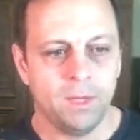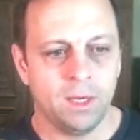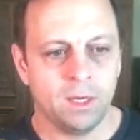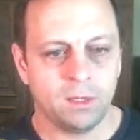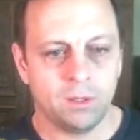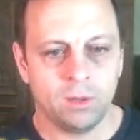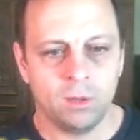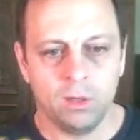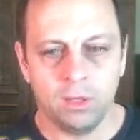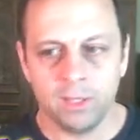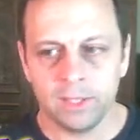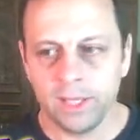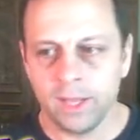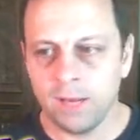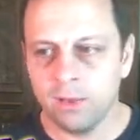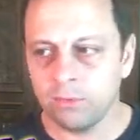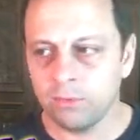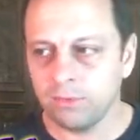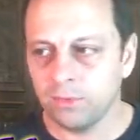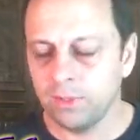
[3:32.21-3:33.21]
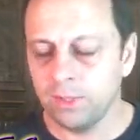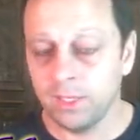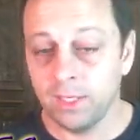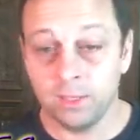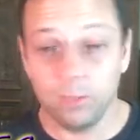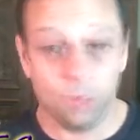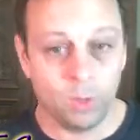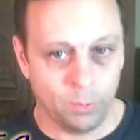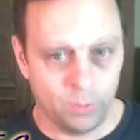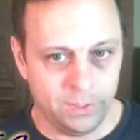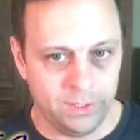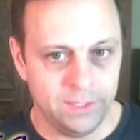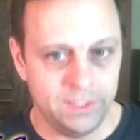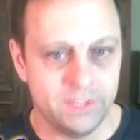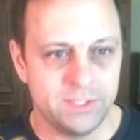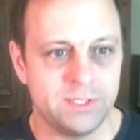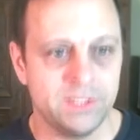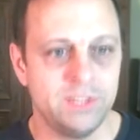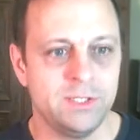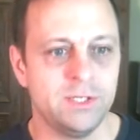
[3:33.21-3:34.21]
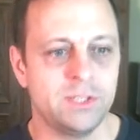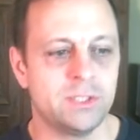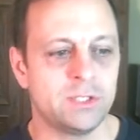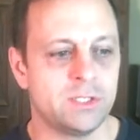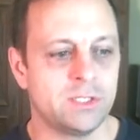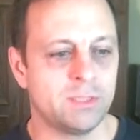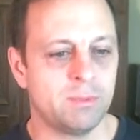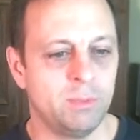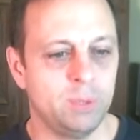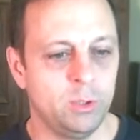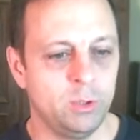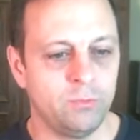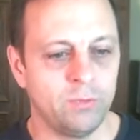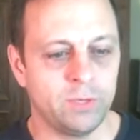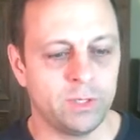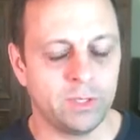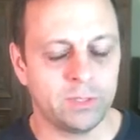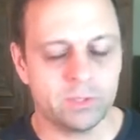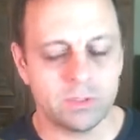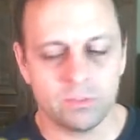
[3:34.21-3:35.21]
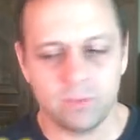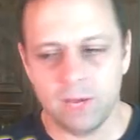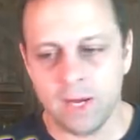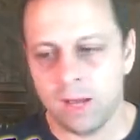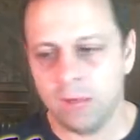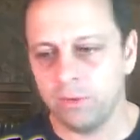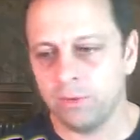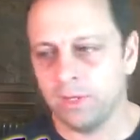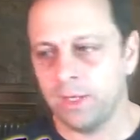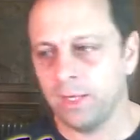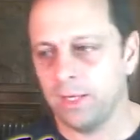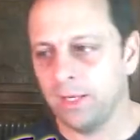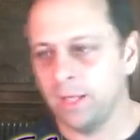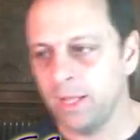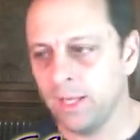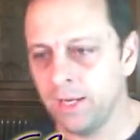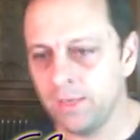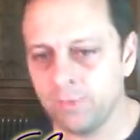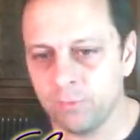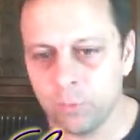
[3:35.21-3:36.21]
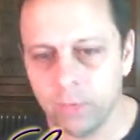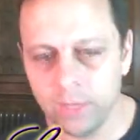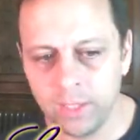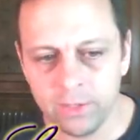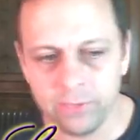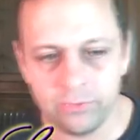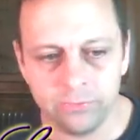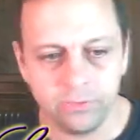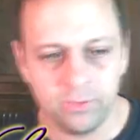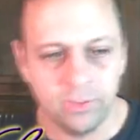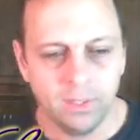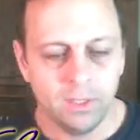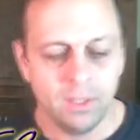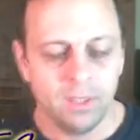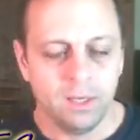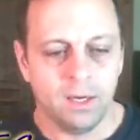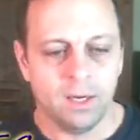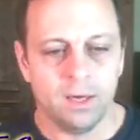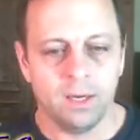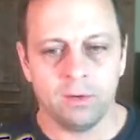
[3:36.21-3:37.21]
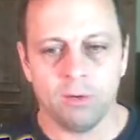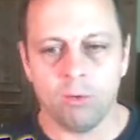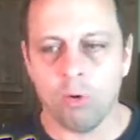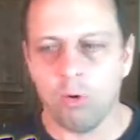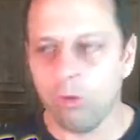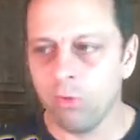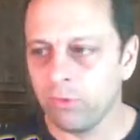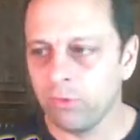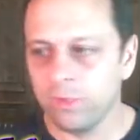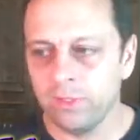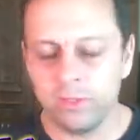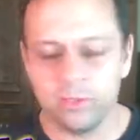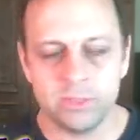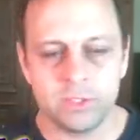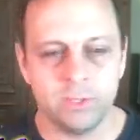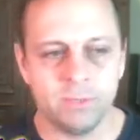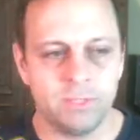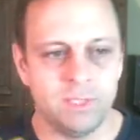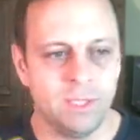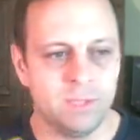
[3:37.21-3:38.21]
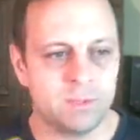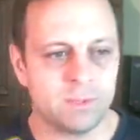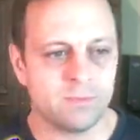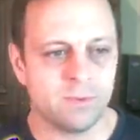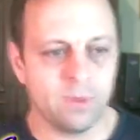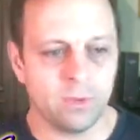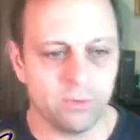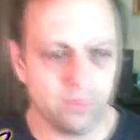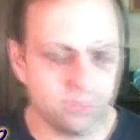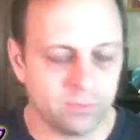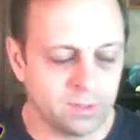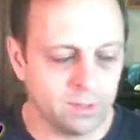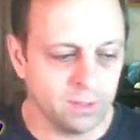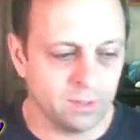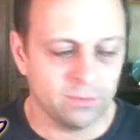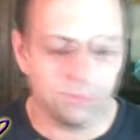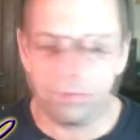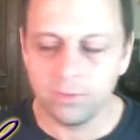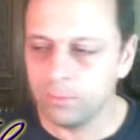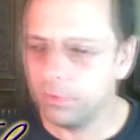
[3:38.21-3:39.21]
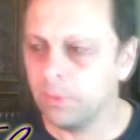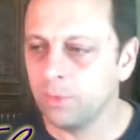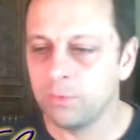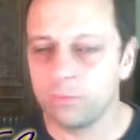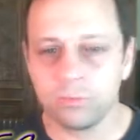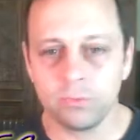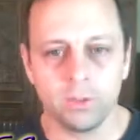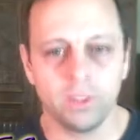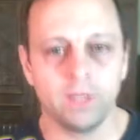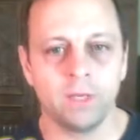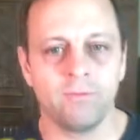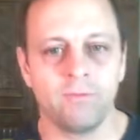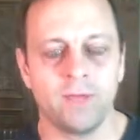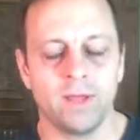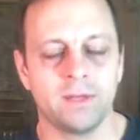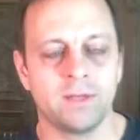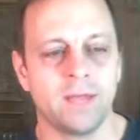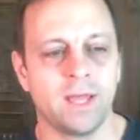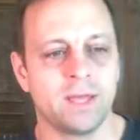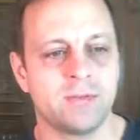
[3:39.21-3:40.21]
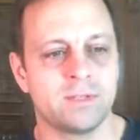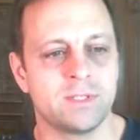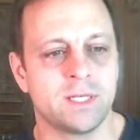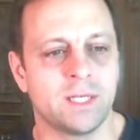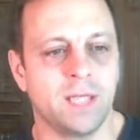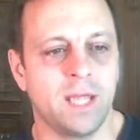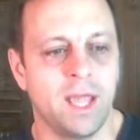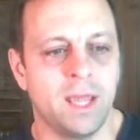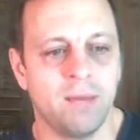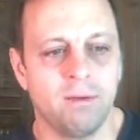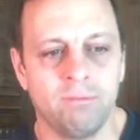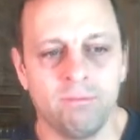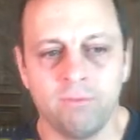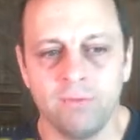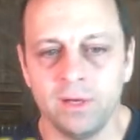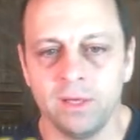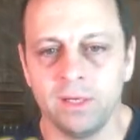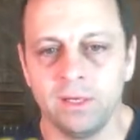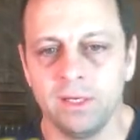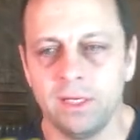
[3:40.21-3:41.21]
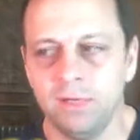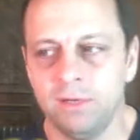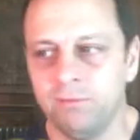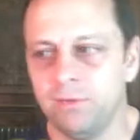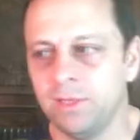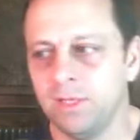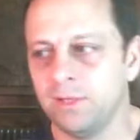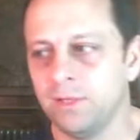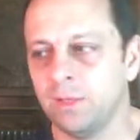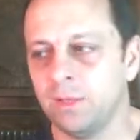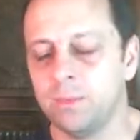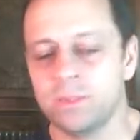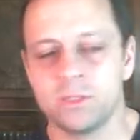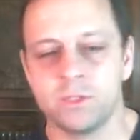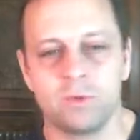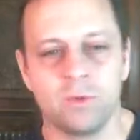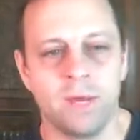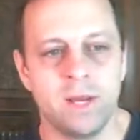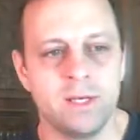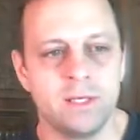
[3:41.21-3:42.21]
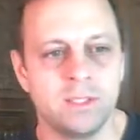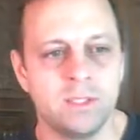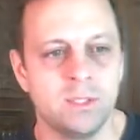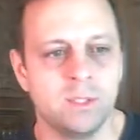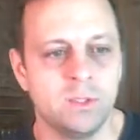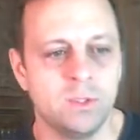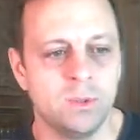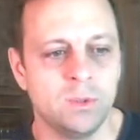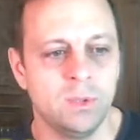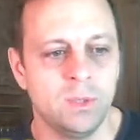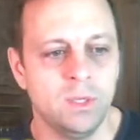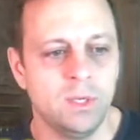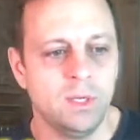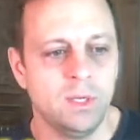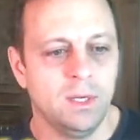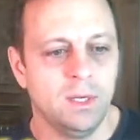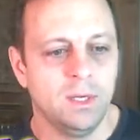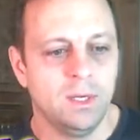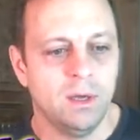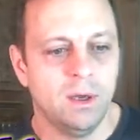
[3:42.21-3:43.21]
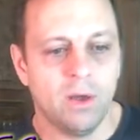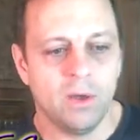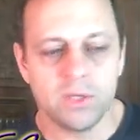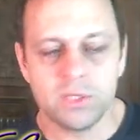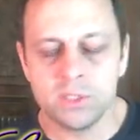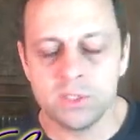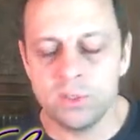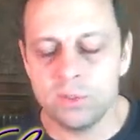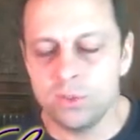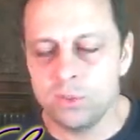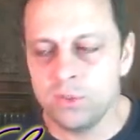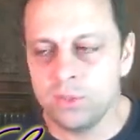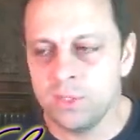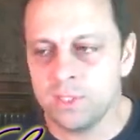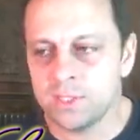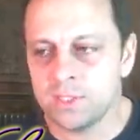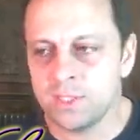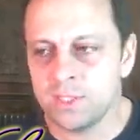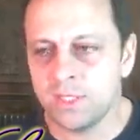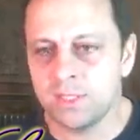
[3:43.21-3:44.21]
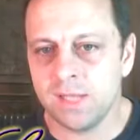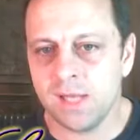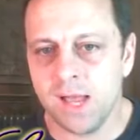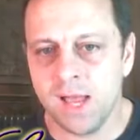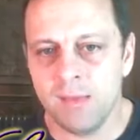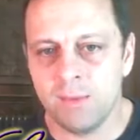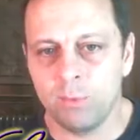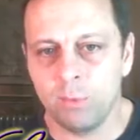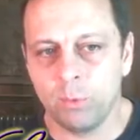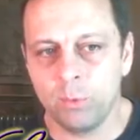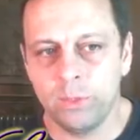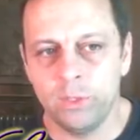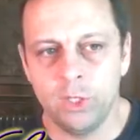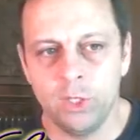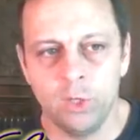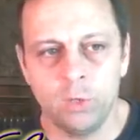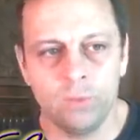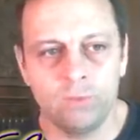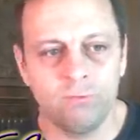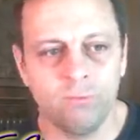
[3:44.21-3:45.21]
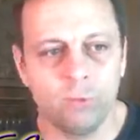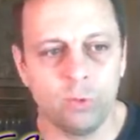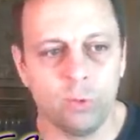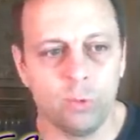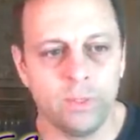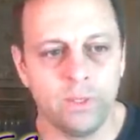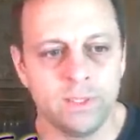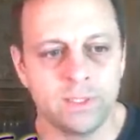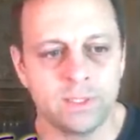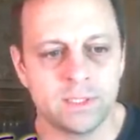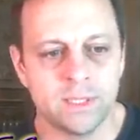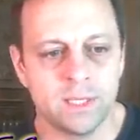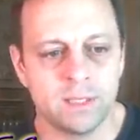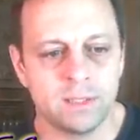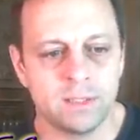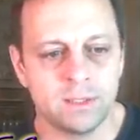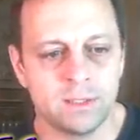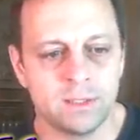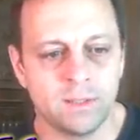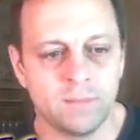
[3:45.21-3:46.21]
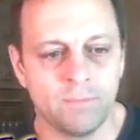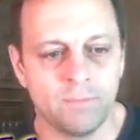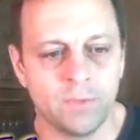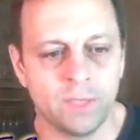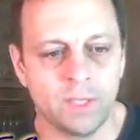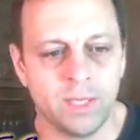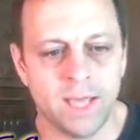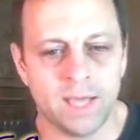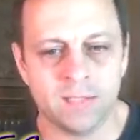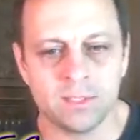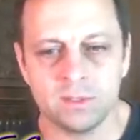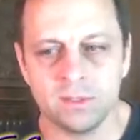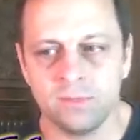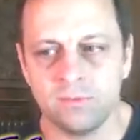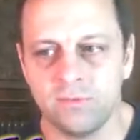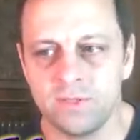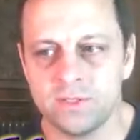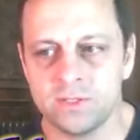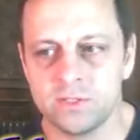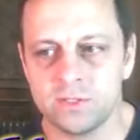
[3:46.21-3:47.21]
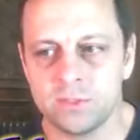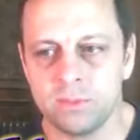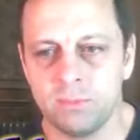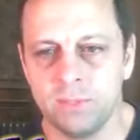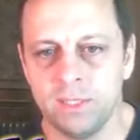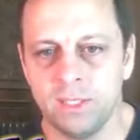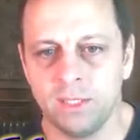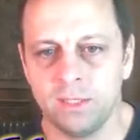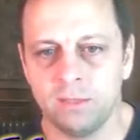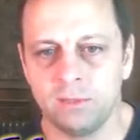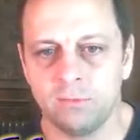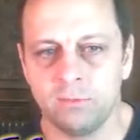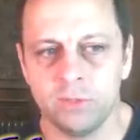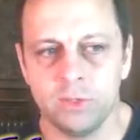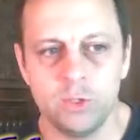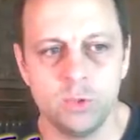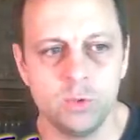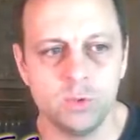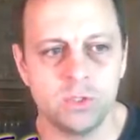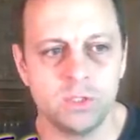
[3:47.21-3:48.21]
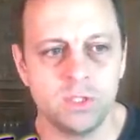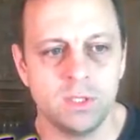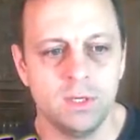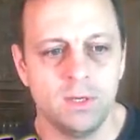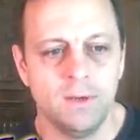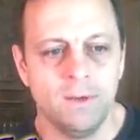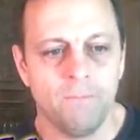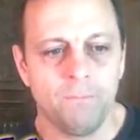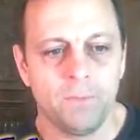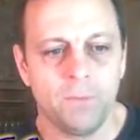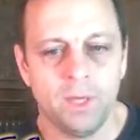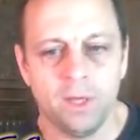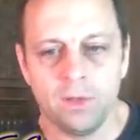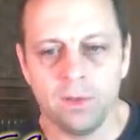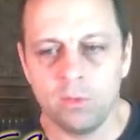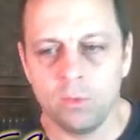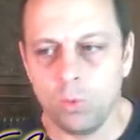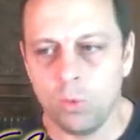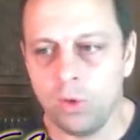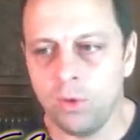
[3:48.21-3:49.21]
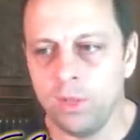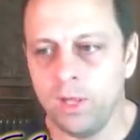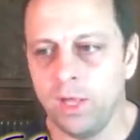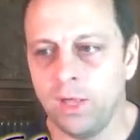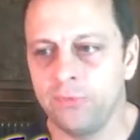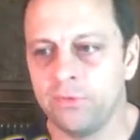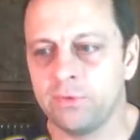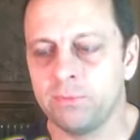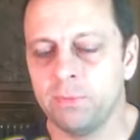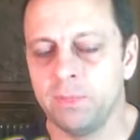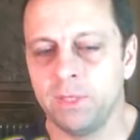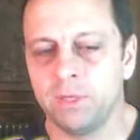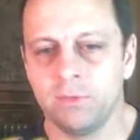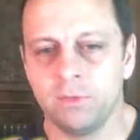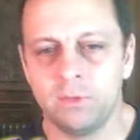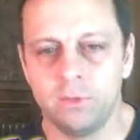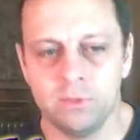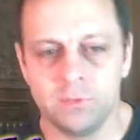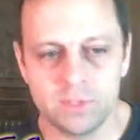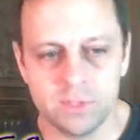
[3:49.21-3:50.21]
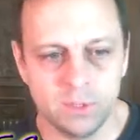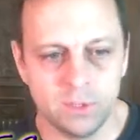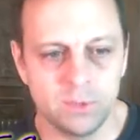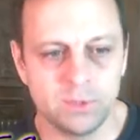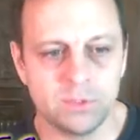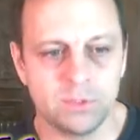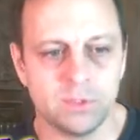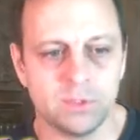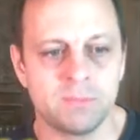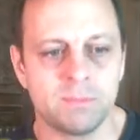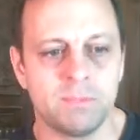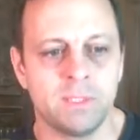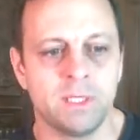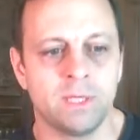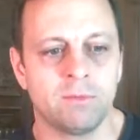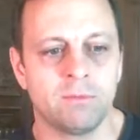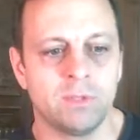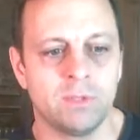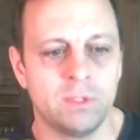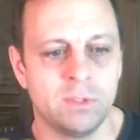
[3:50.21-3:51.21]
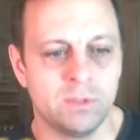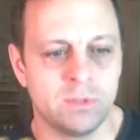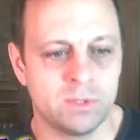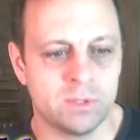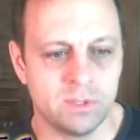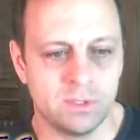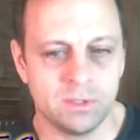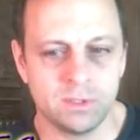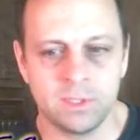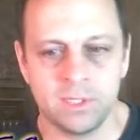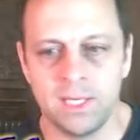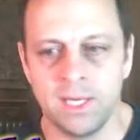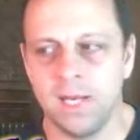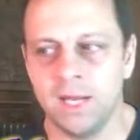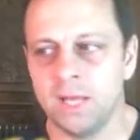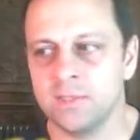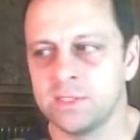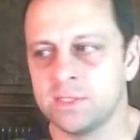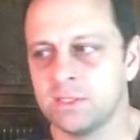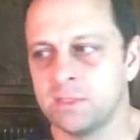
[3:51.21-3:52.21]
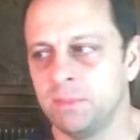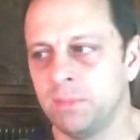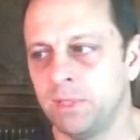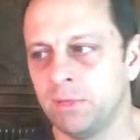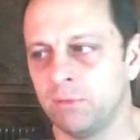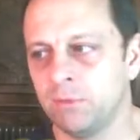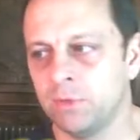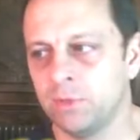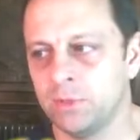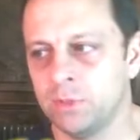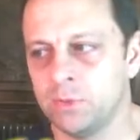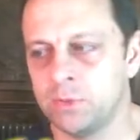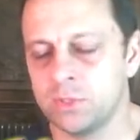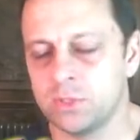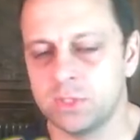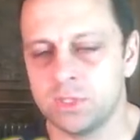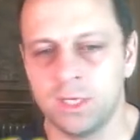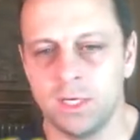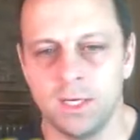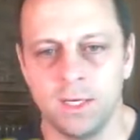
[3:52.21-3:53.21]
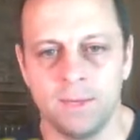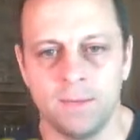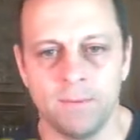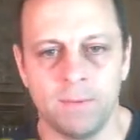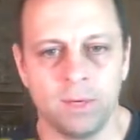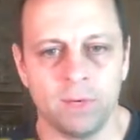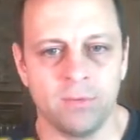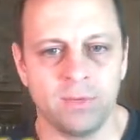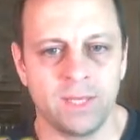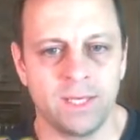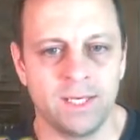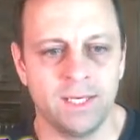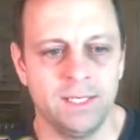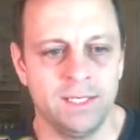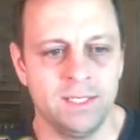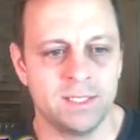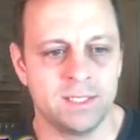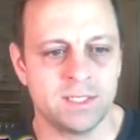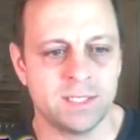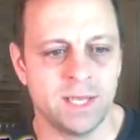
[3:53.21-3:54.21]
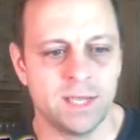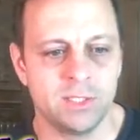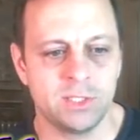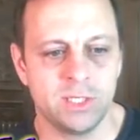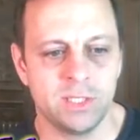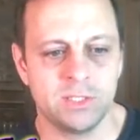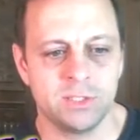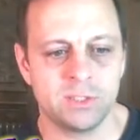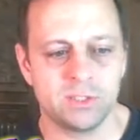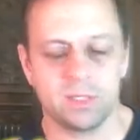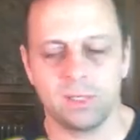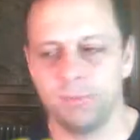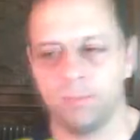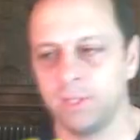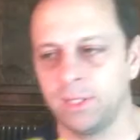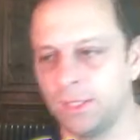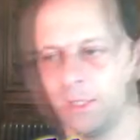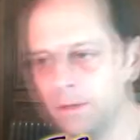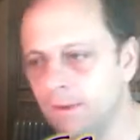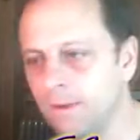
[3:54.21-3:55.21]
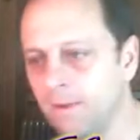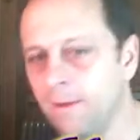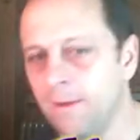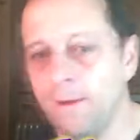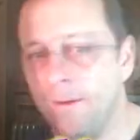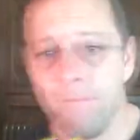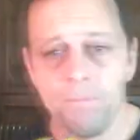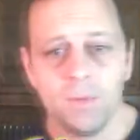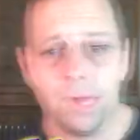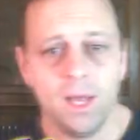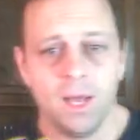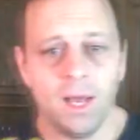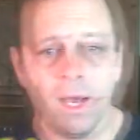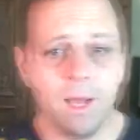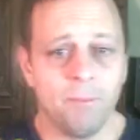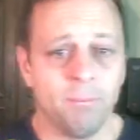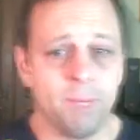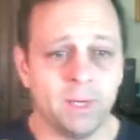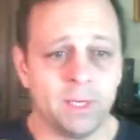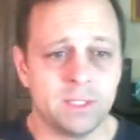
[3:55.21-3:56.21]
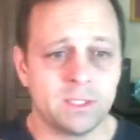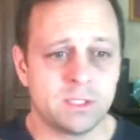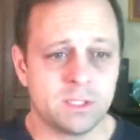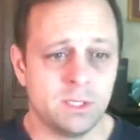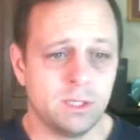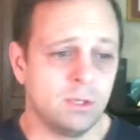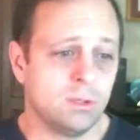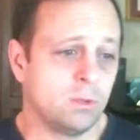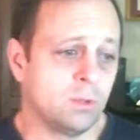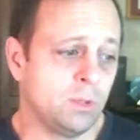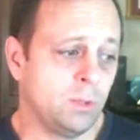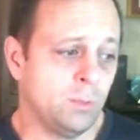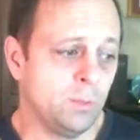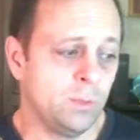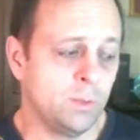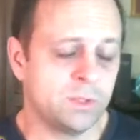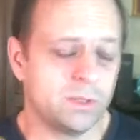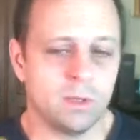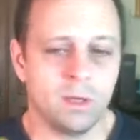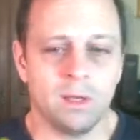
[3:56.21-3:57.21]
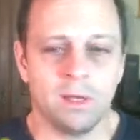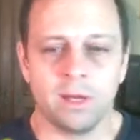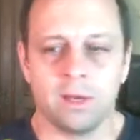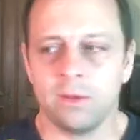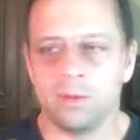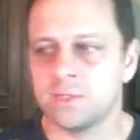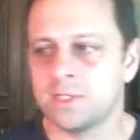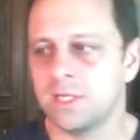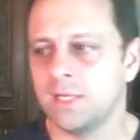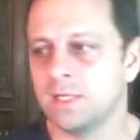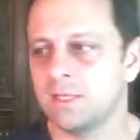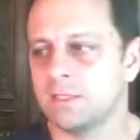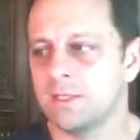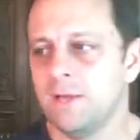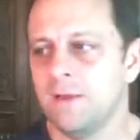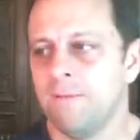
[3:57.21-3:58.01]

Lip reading: calling out where we needed siege engines and maneuvering us around, and everyone else on all the leadership teams of all those guilds. It was really a fantastic and fun event. It was great to also do this at a time where we know in 4 weeks that the castle defenses are being reduced, the wall health is being reduced, the lodestone is being reduced, the gatehouses are being reduced. I don't think any design changes are coming in. So we saw a lot of those things.